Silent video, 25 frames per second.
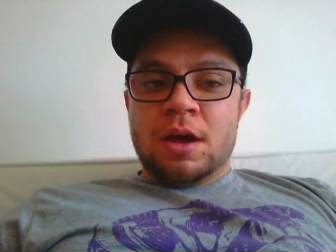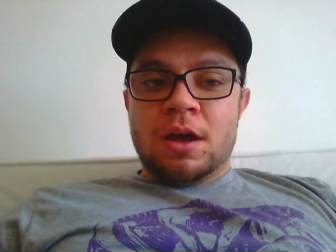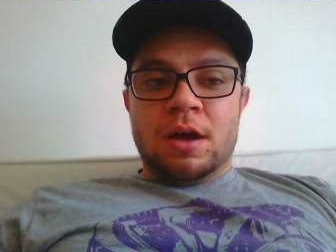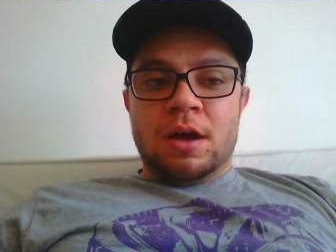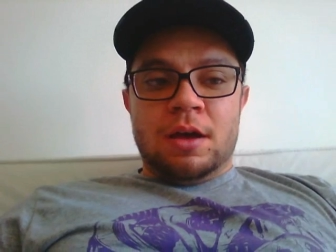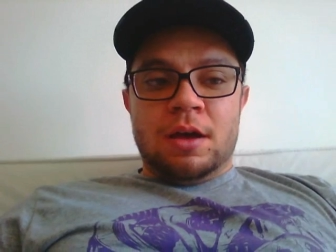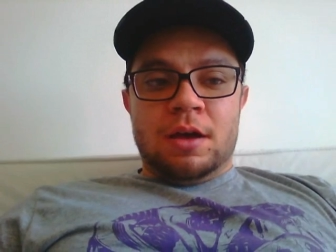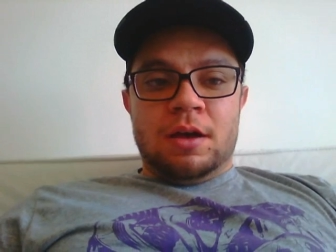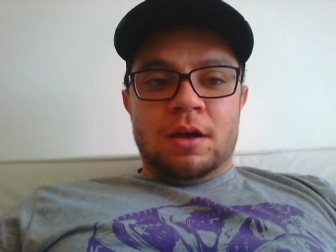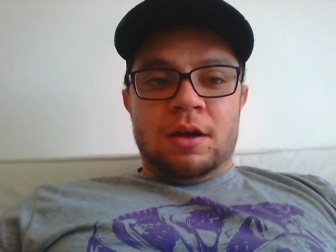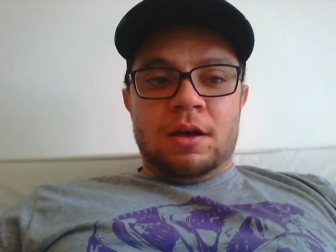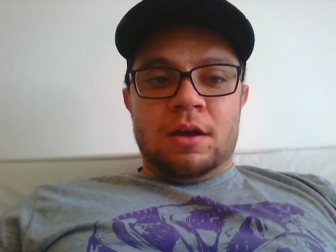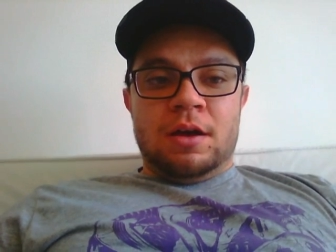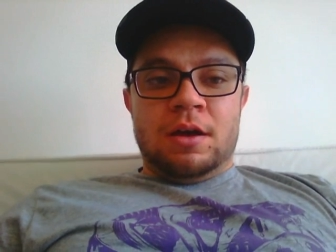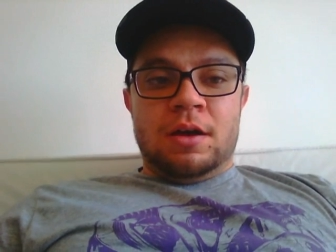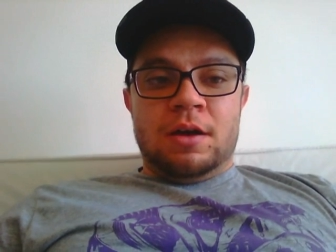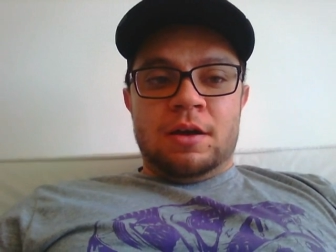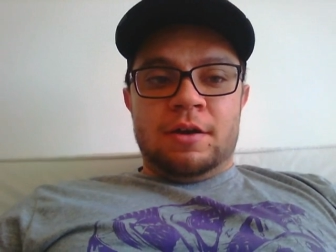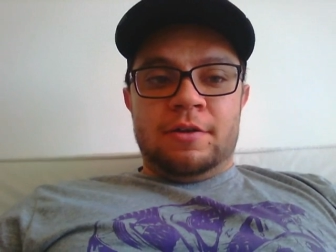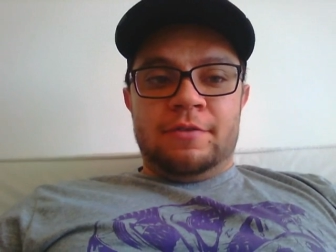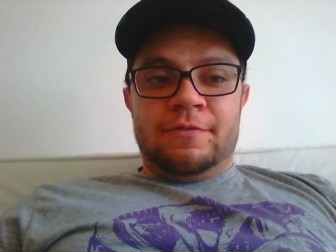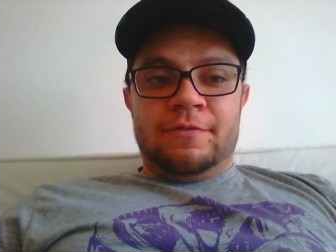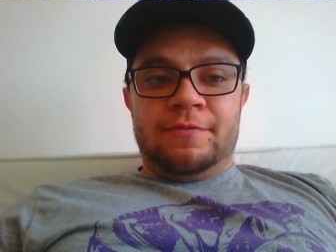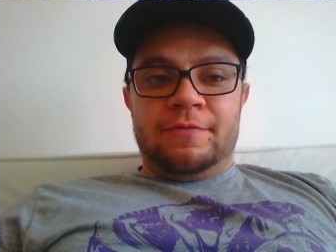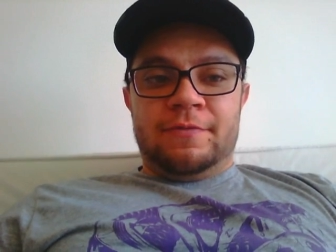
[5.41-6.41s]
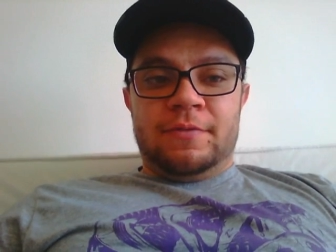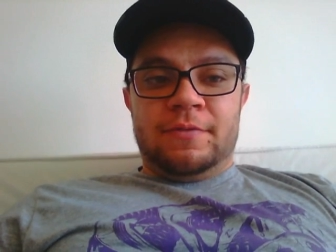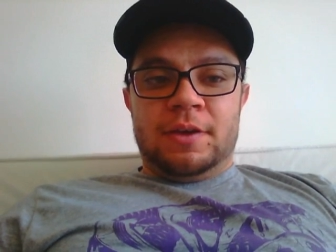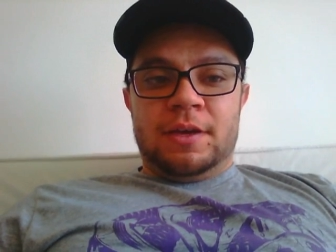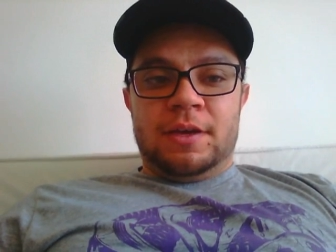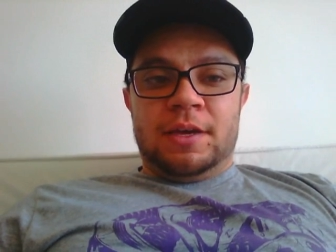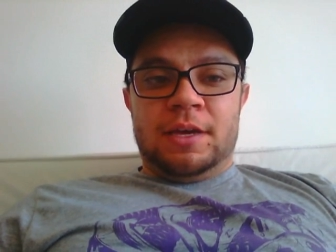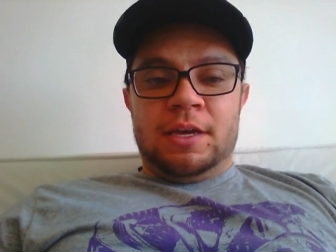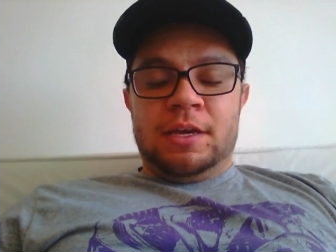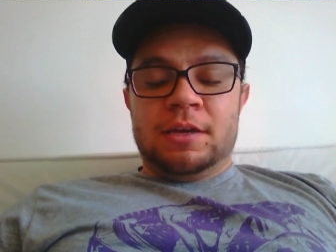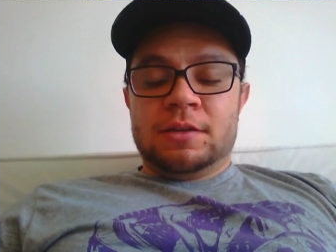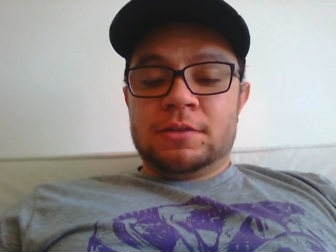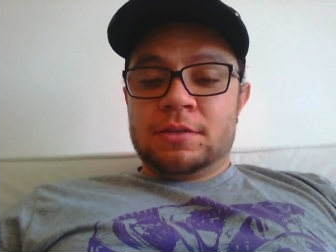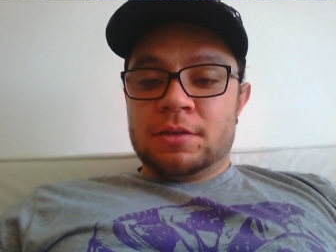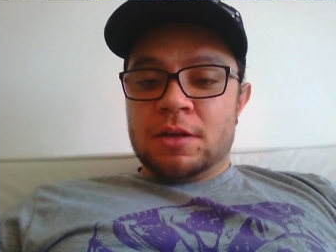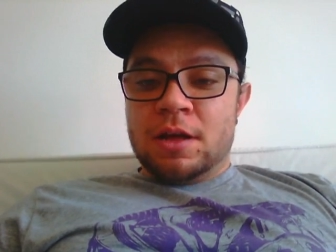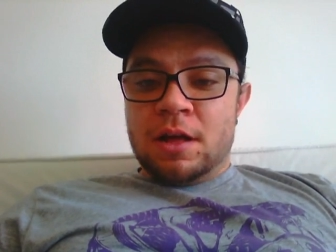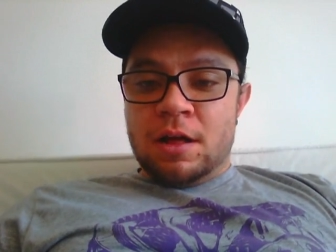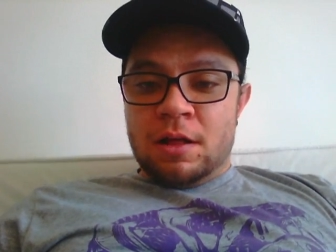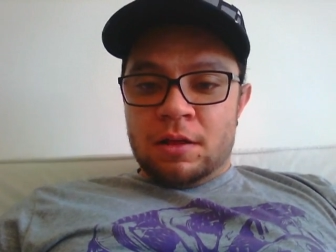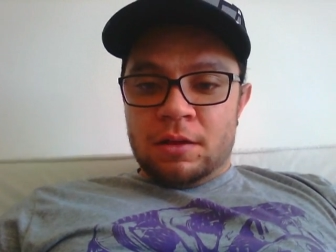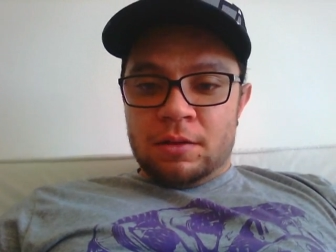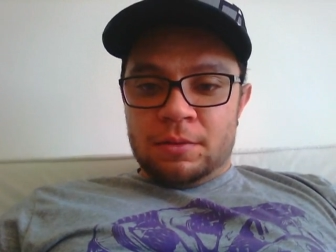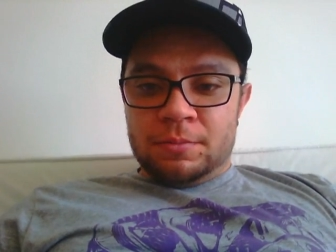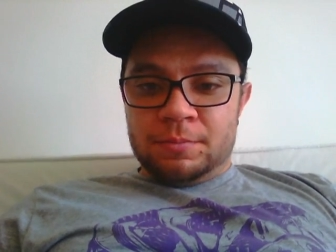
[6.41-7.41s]
of
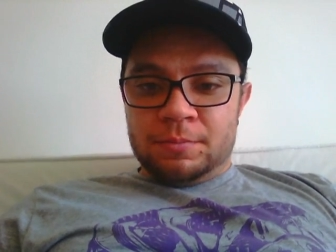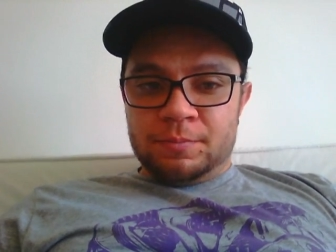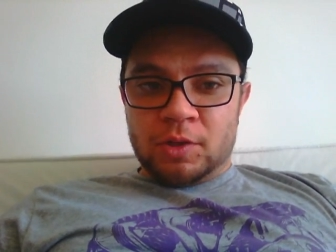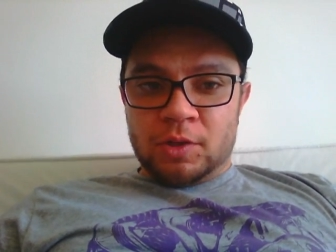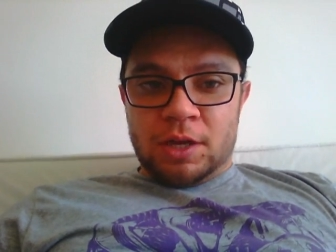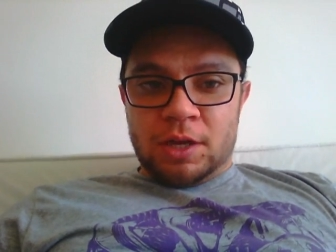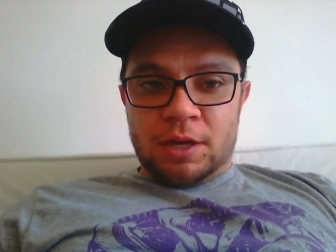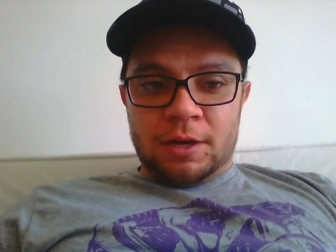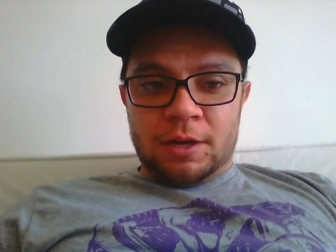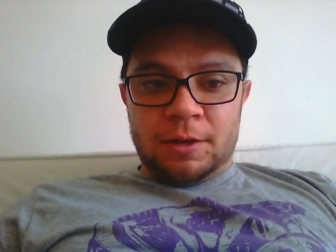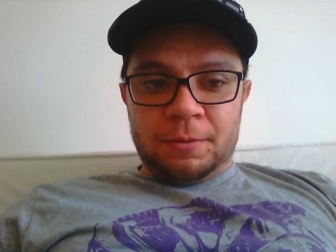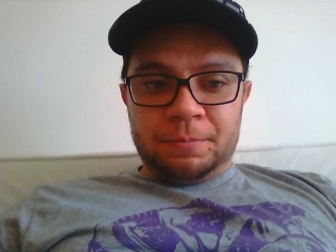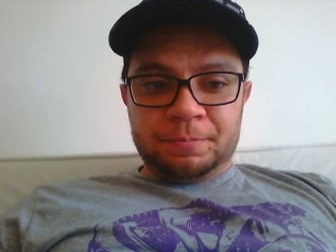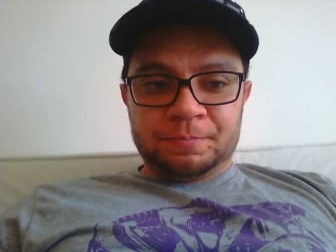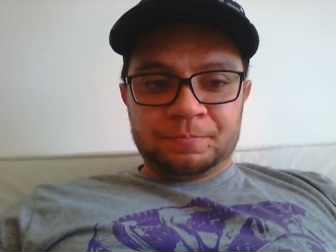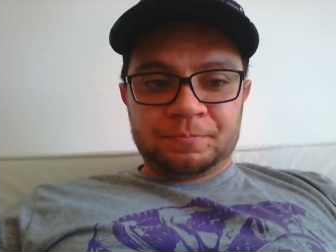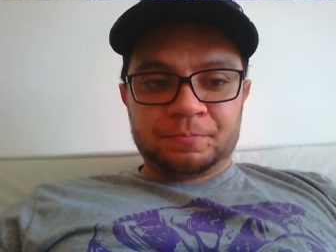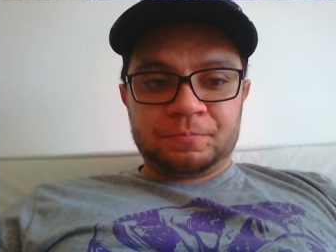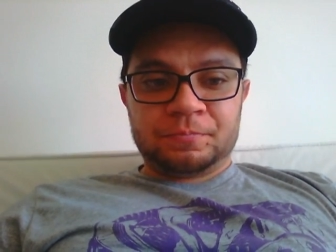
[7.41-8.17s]
Eazol, okay?